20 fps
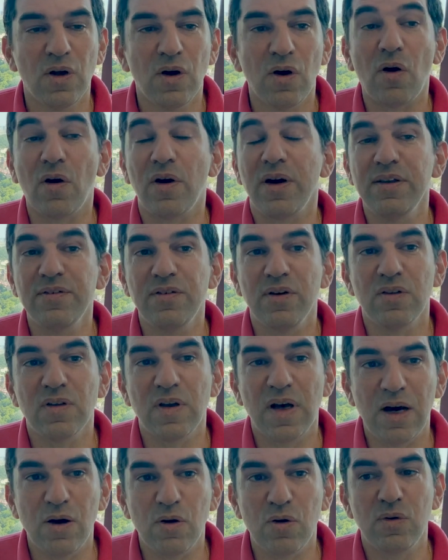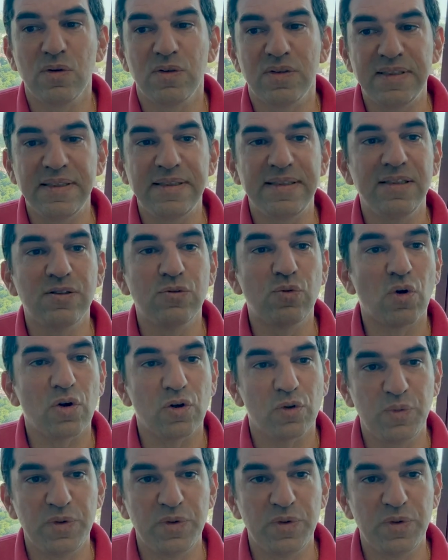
or even how cities work